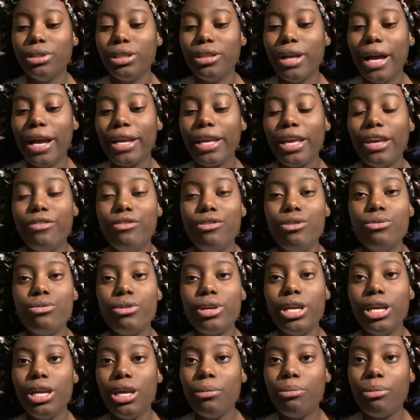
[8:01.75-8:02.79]
Like, if you
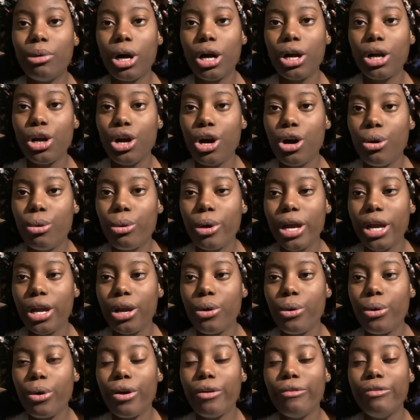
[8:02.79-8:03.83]
keep on going
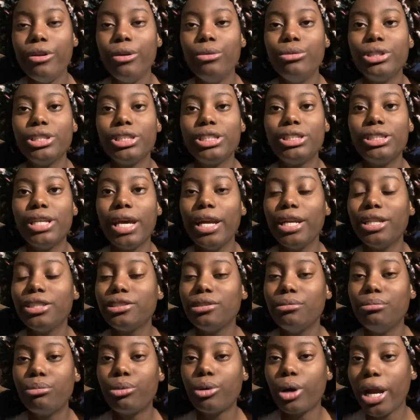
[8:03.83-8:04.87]
or if you just take
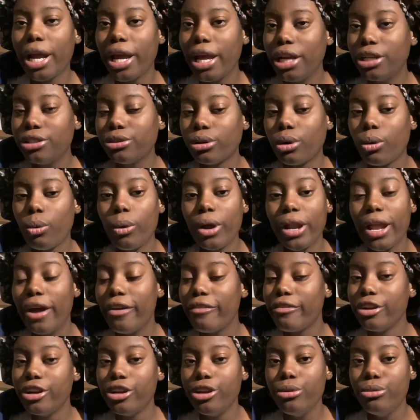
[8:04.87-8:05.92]
some breaks or
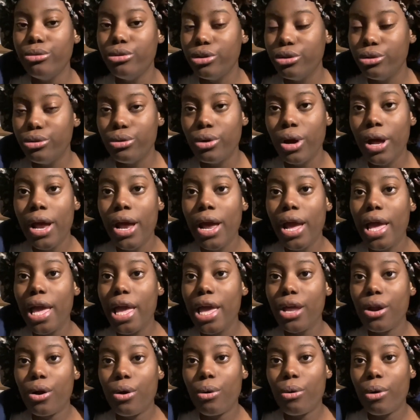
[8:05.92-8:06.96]
whatever you do,
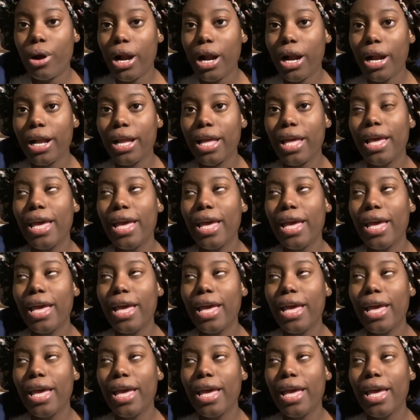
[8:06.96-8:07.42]
it'll work.